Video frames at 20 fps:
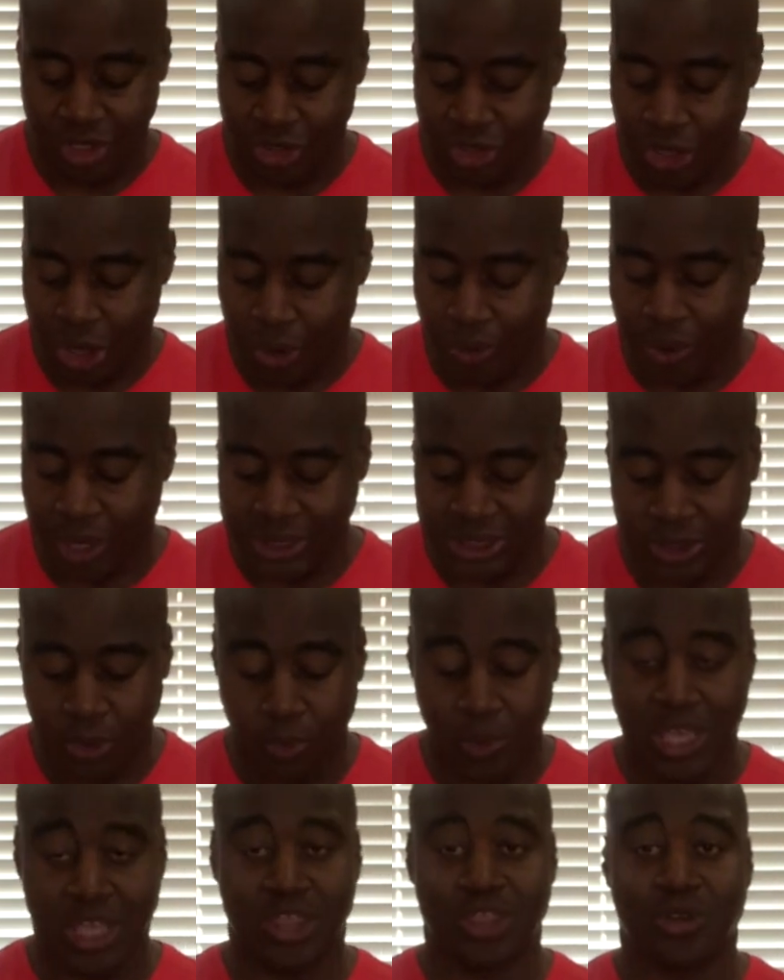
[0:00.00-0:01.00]
You don't want to
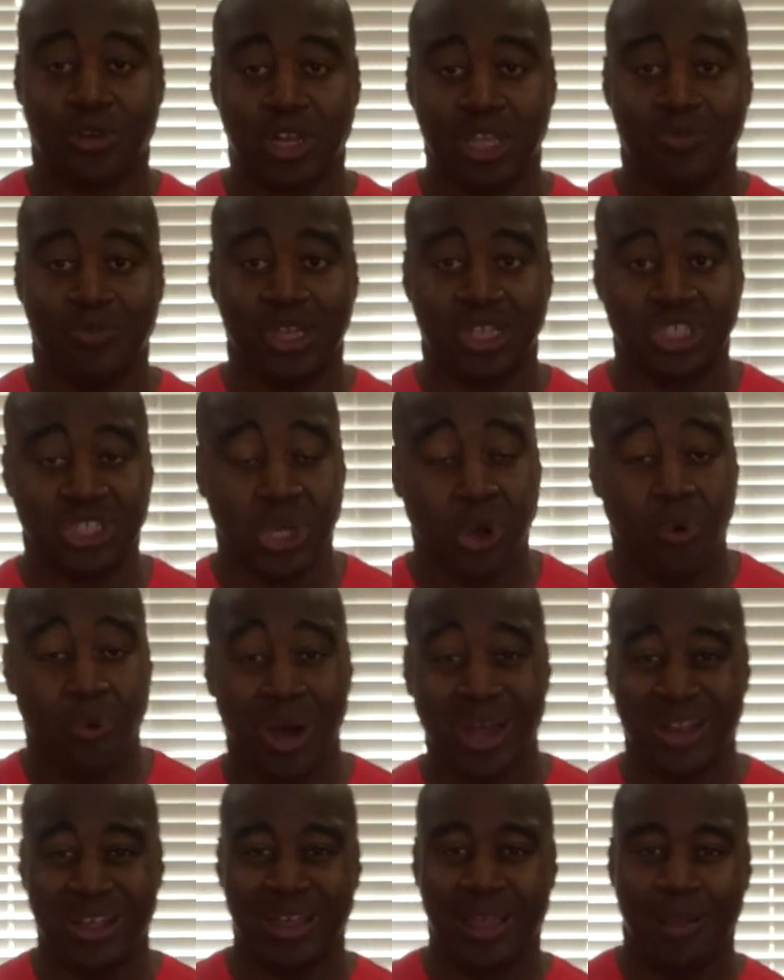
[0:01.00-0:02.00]
wait 30 minutes. You don't
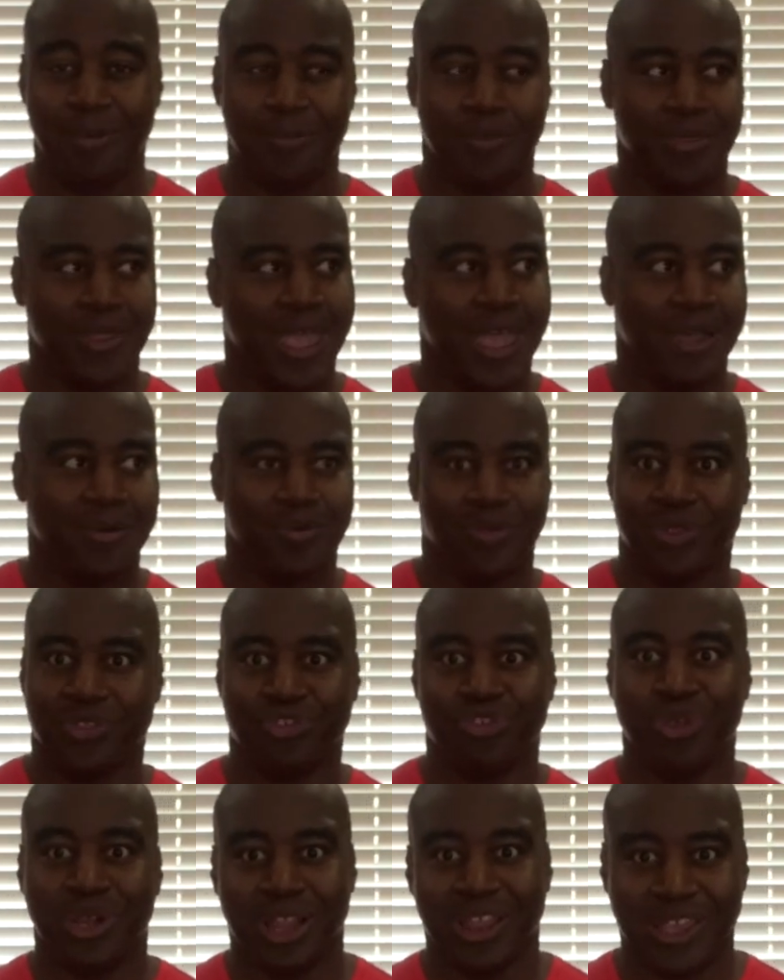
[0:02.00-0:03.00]
want to
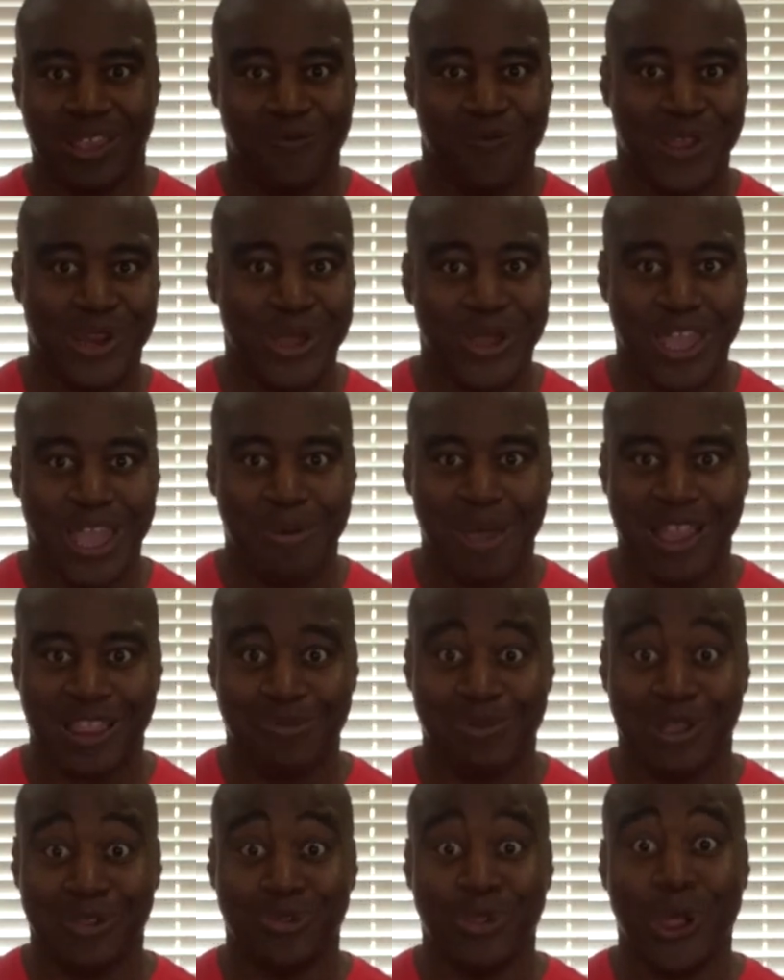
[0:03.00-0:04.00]
treat it like a video game, have
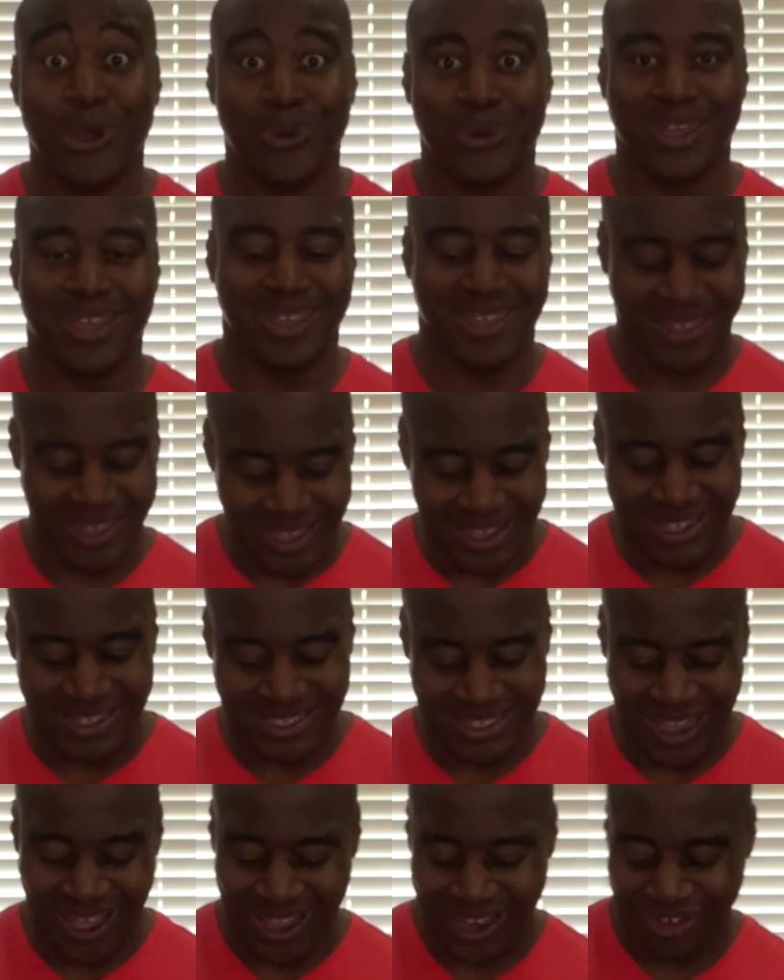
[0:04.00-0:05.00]
to be loading
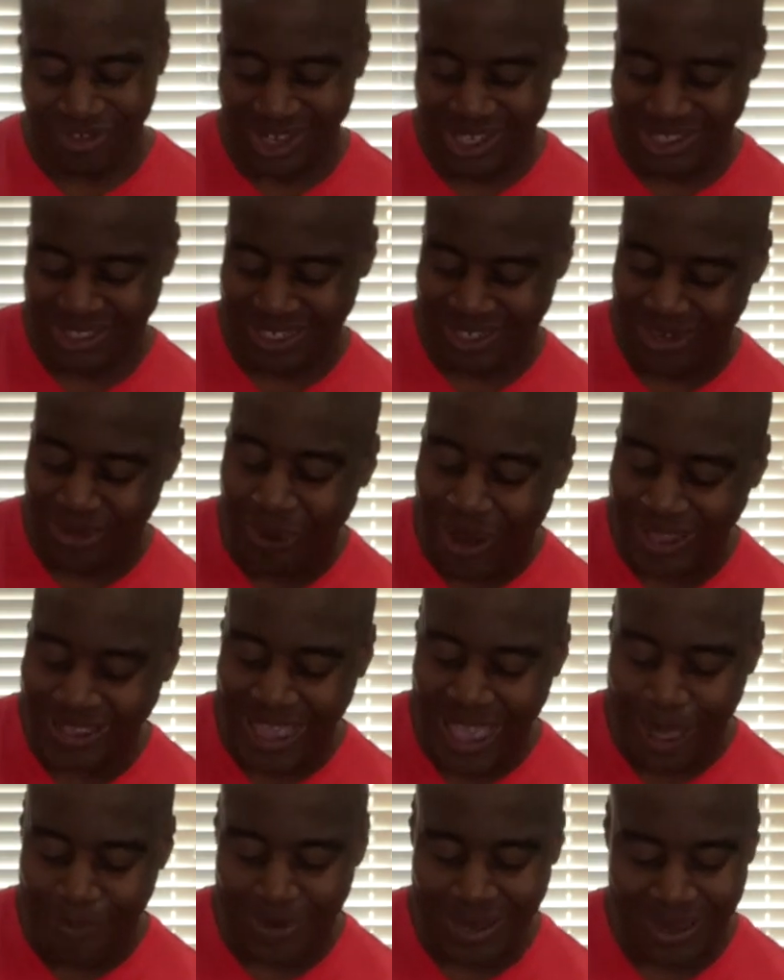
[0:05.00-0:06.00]
into hydration. You want it
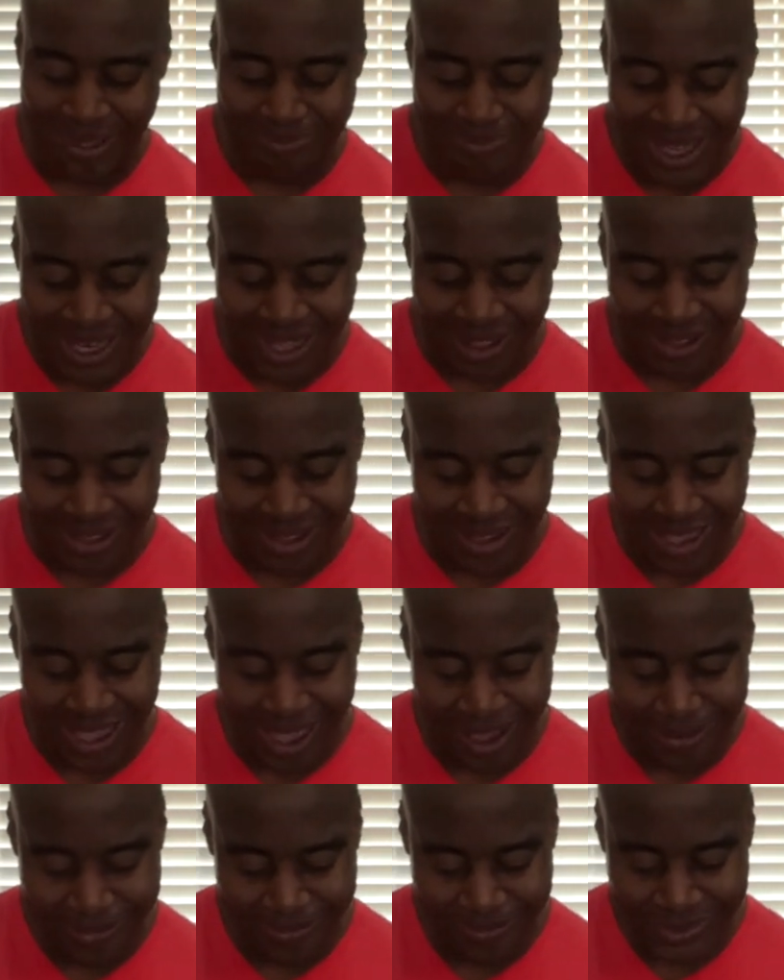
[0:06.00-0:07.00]
to happen immediately,
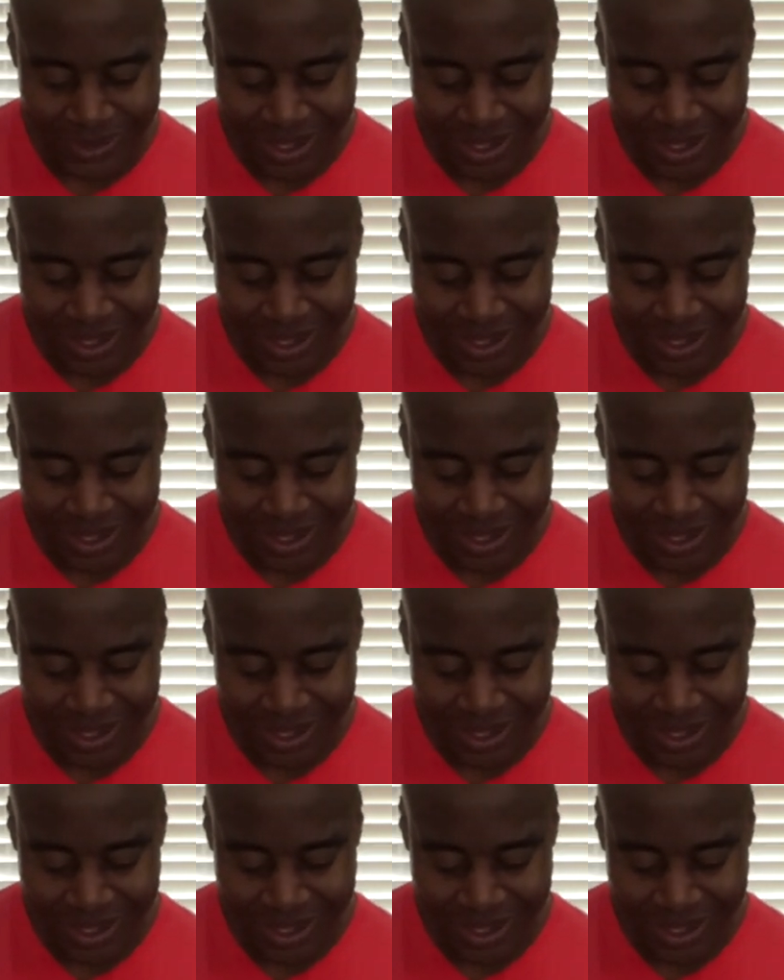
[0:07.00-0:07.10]
okay?